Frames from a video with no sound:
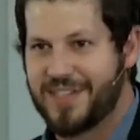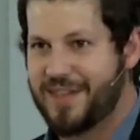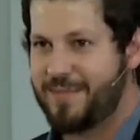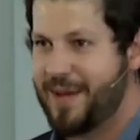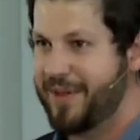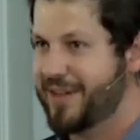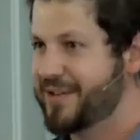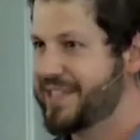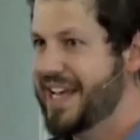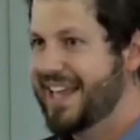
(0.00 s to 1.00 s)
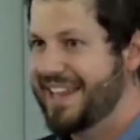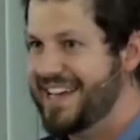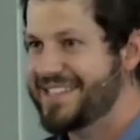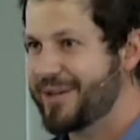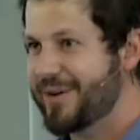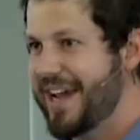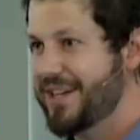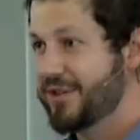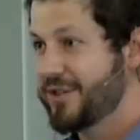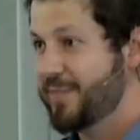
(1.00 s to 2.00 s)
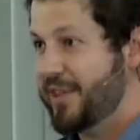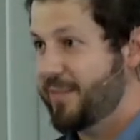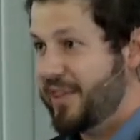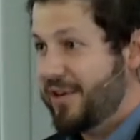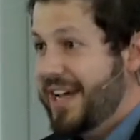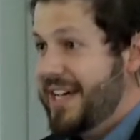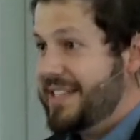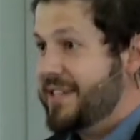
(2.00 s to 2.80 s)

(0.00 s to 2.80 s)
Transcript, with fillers: and maybe there's lesser angels, but, but there is.